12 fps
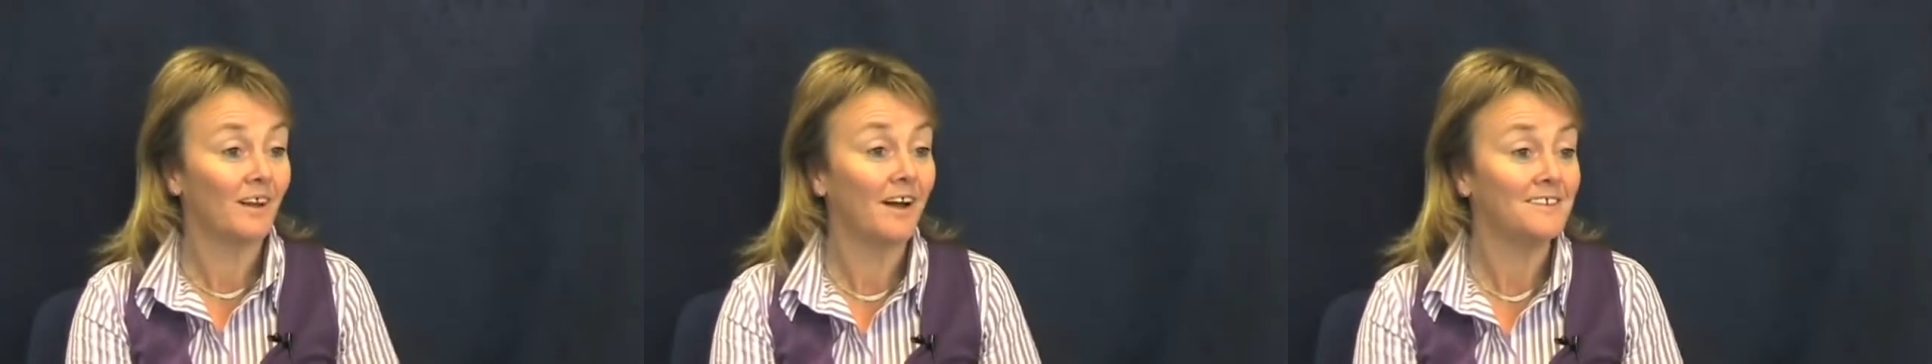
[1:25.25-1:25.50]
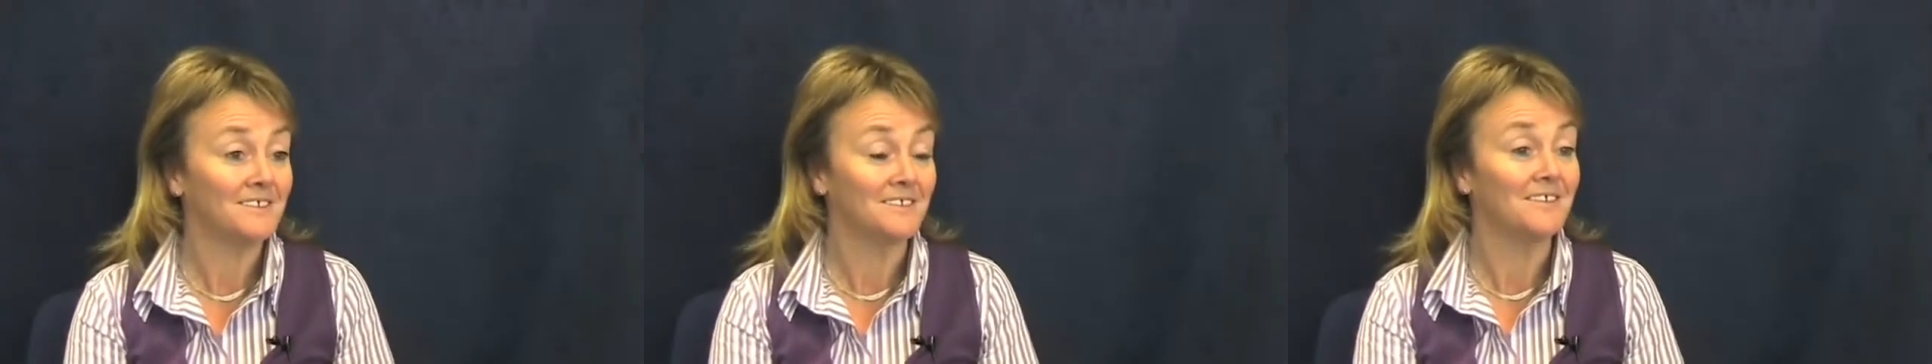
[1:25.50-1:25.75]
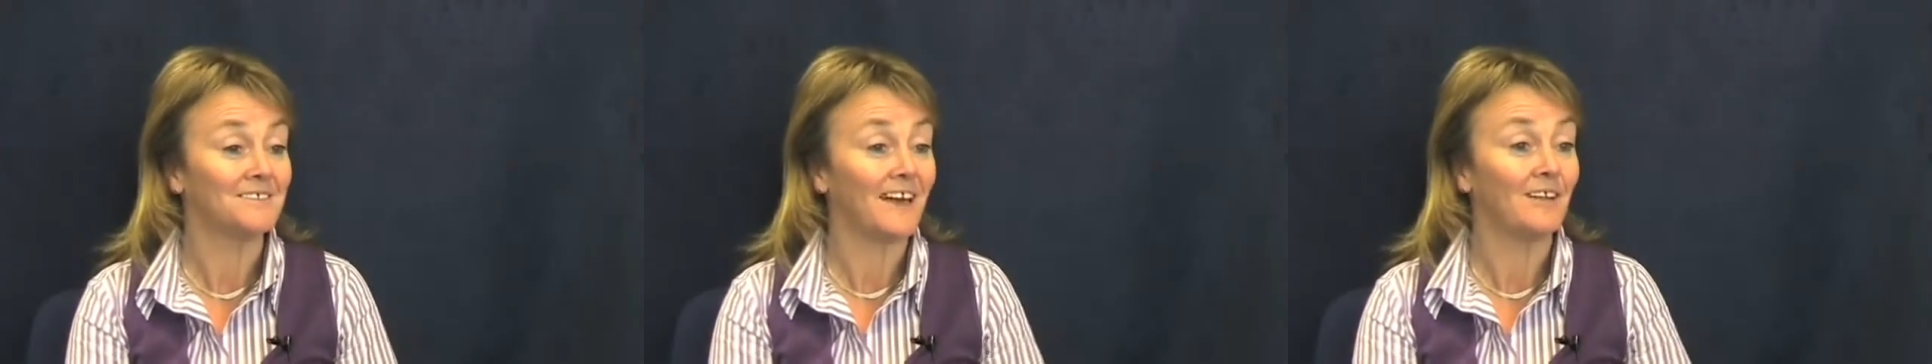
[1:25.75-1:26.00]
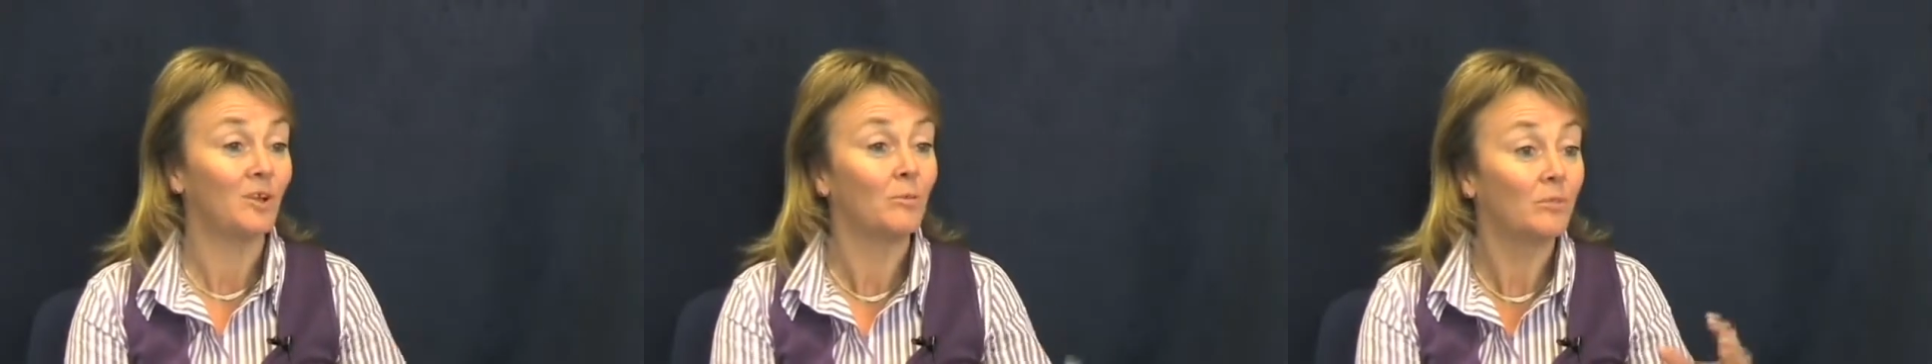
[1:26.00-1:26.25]
like to see is
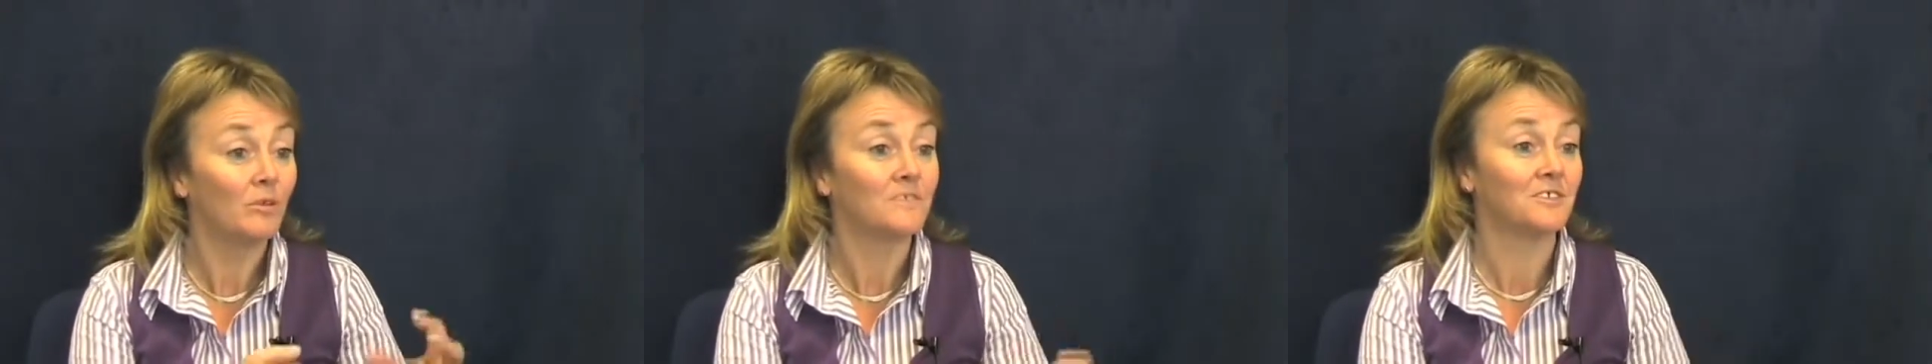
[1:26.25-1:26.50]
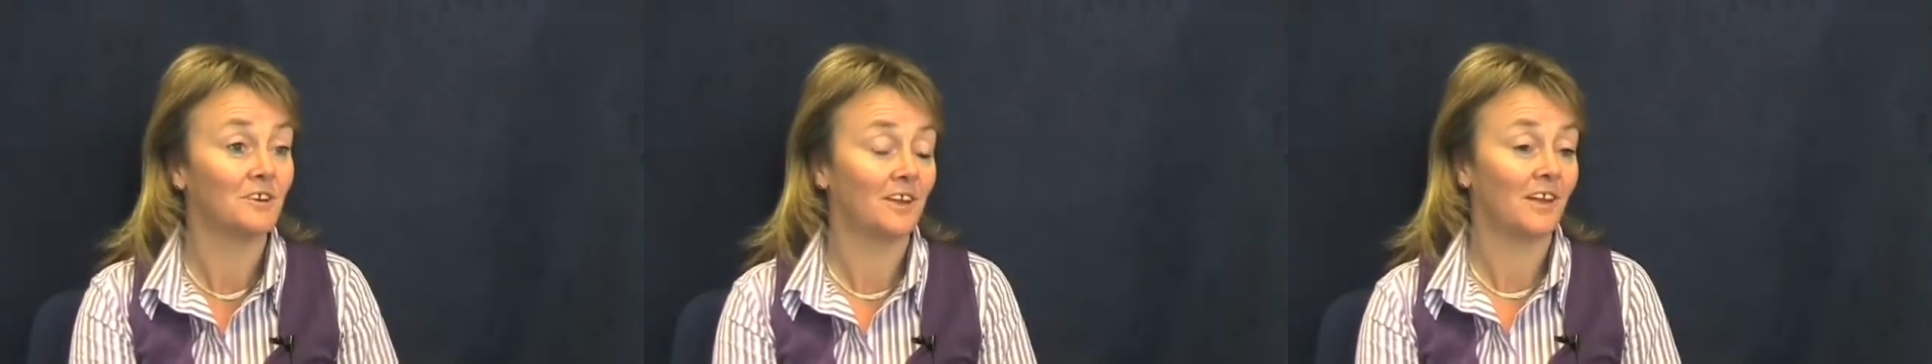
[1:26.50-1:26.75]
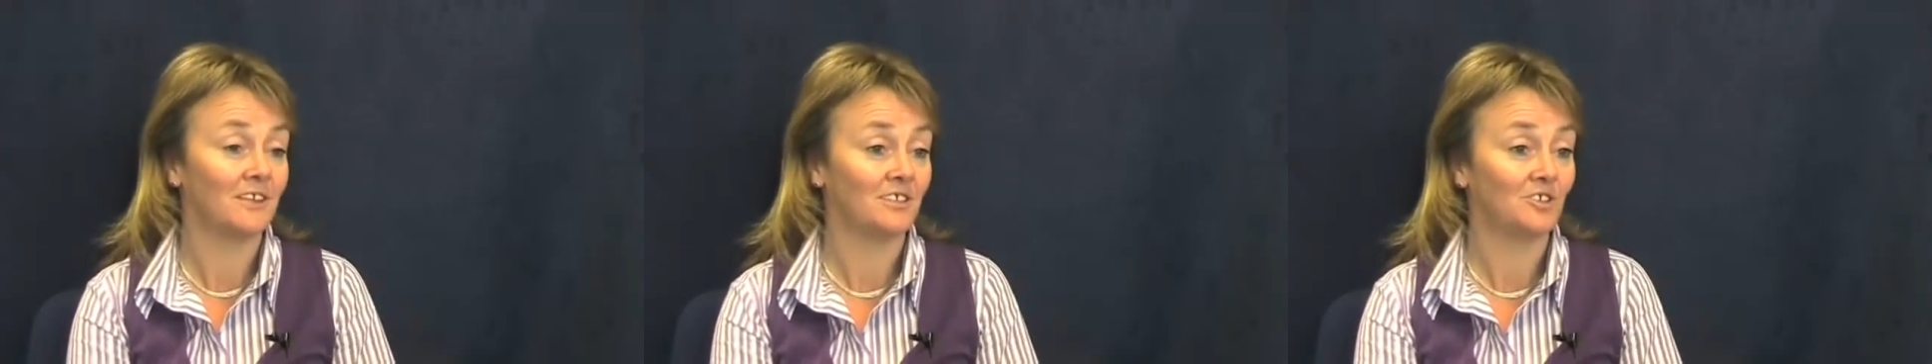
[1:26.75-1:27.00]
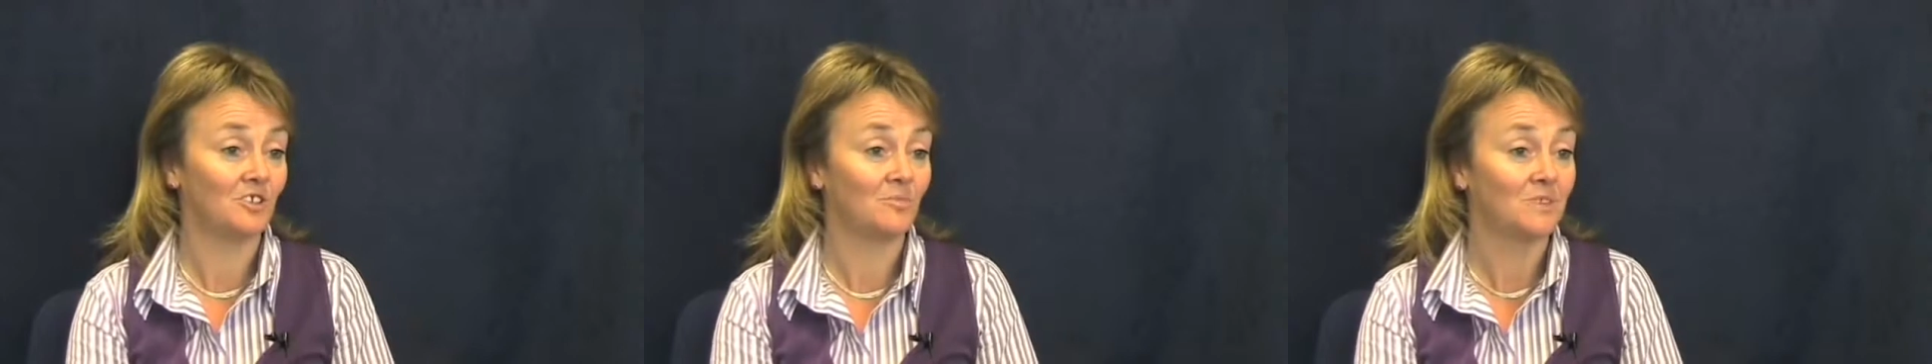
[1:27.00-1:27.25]
that number of
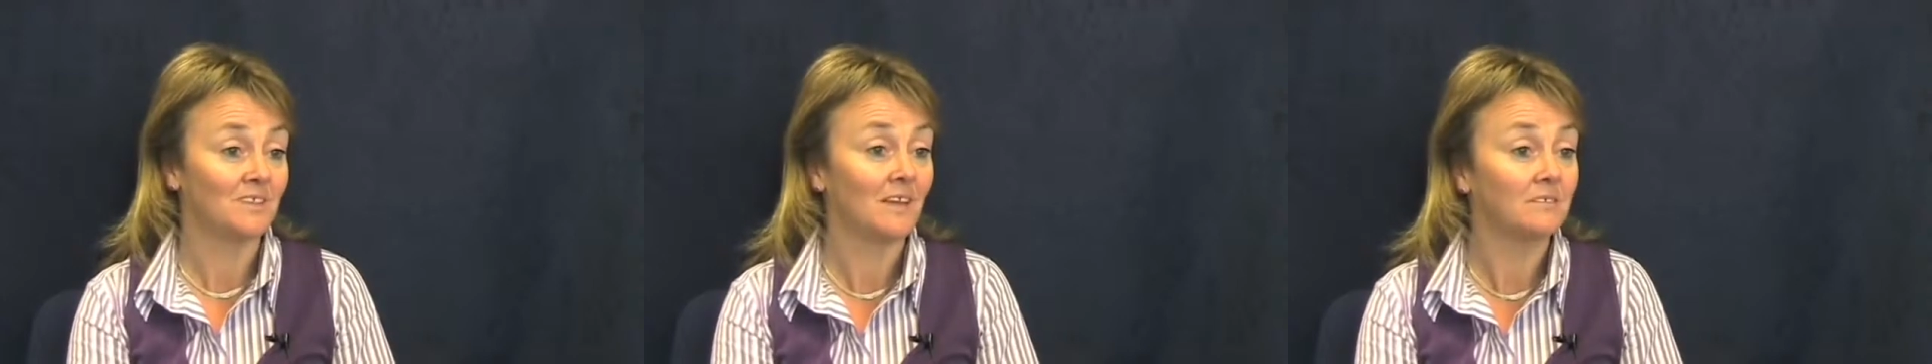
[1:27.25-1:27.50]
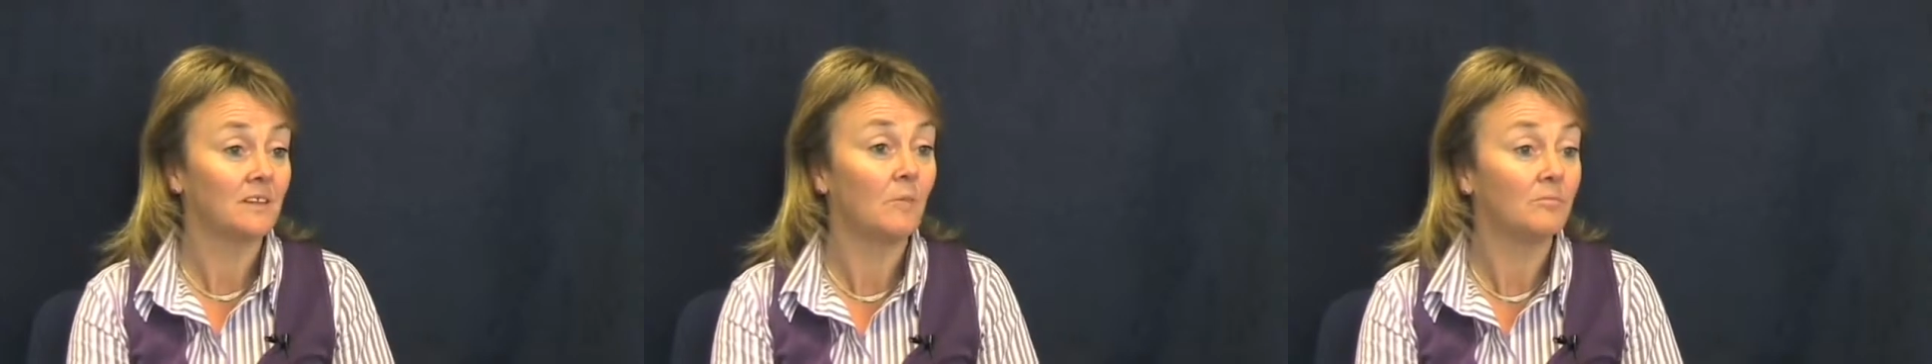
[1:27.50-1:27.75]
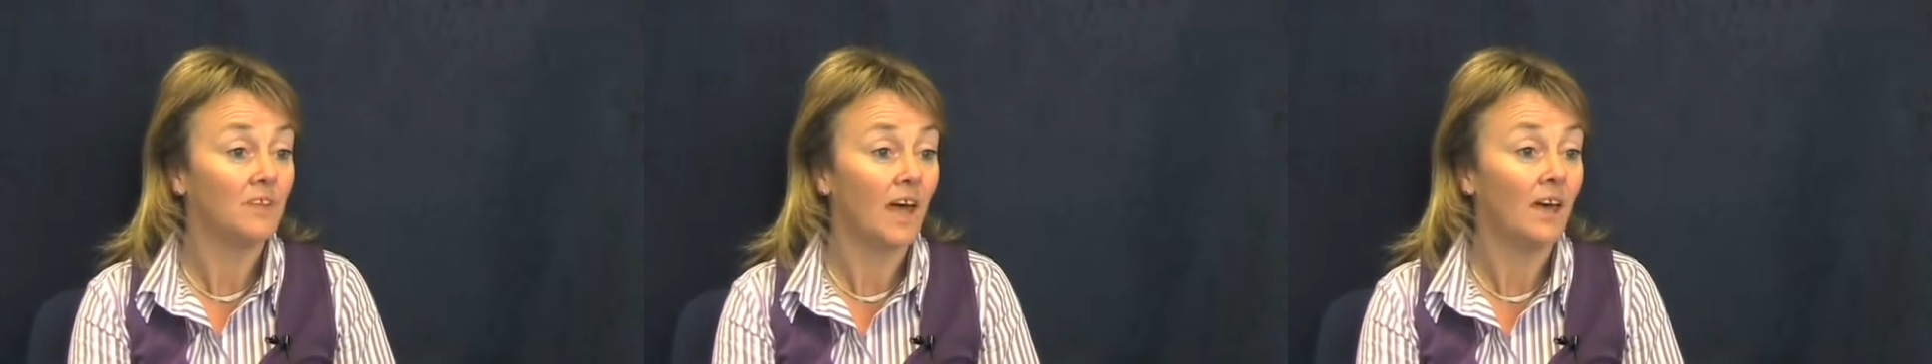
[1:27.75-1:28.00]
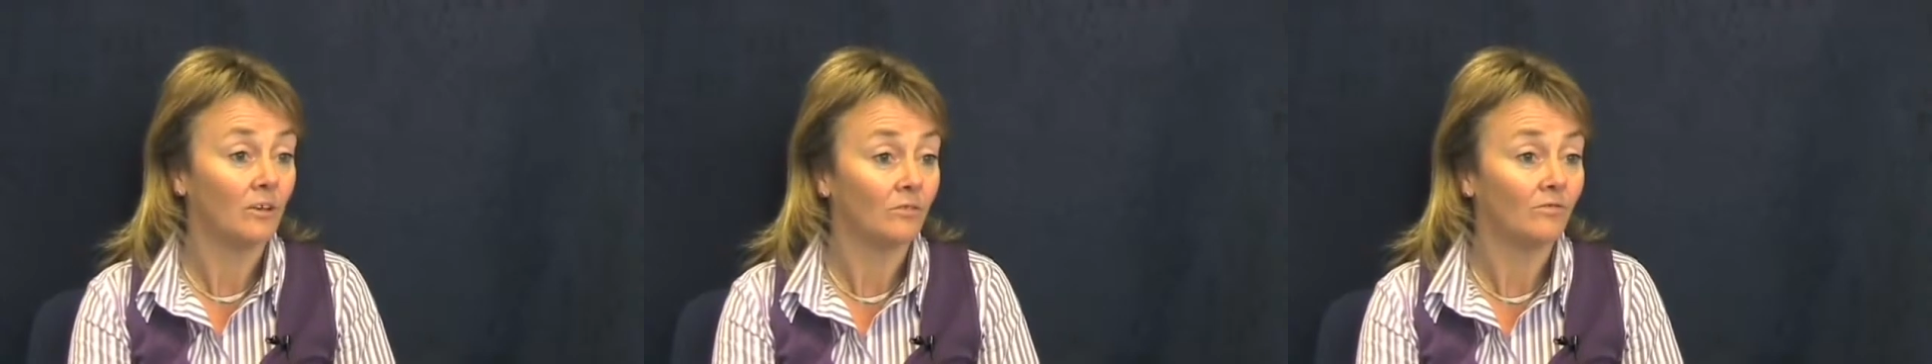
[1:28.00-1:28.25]
circulating tumour cells come
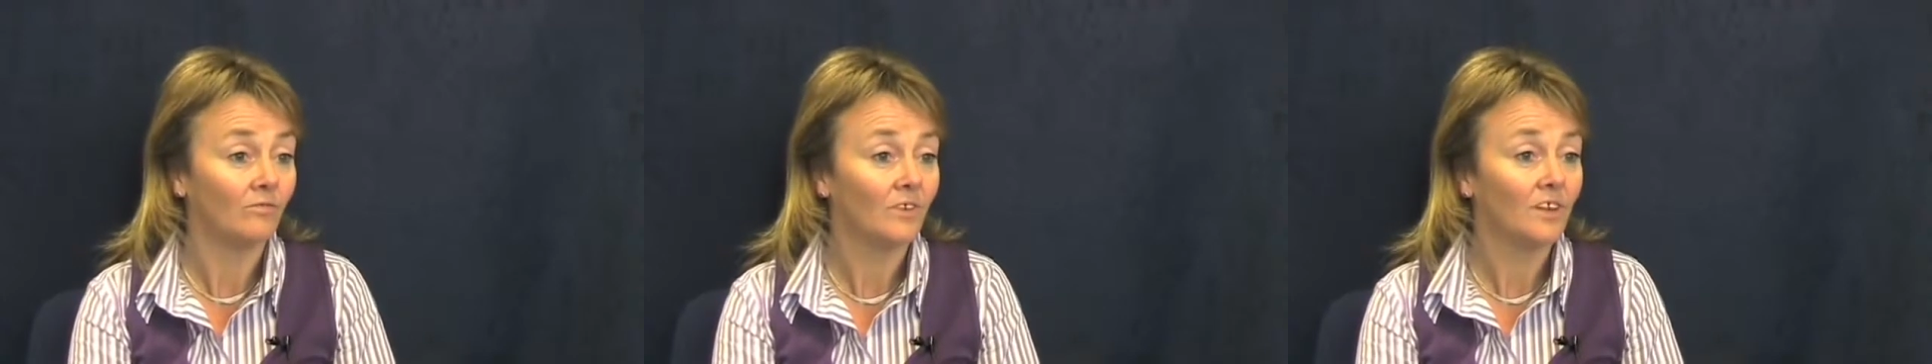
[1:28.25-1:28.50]
down.